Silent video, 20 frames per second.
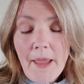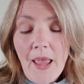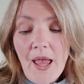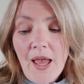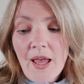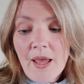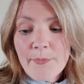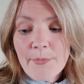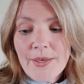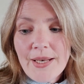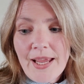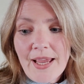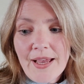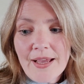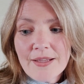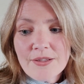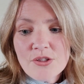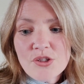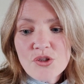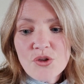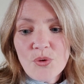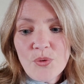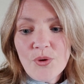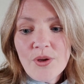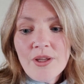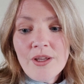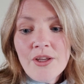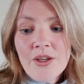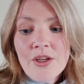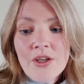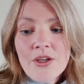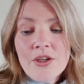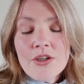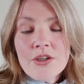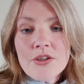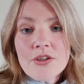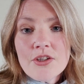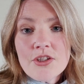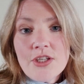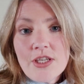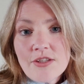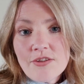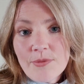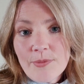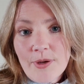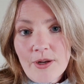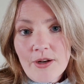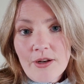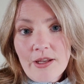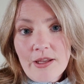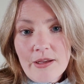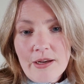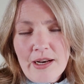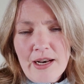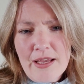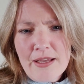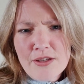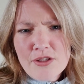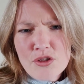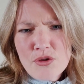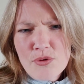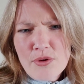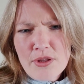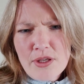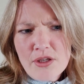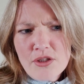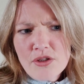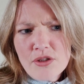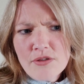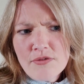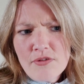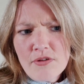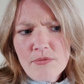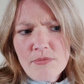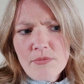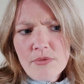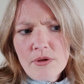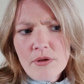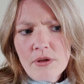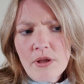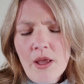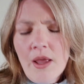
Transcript: um, Leanne. So she's from Glasgow, I think she's from.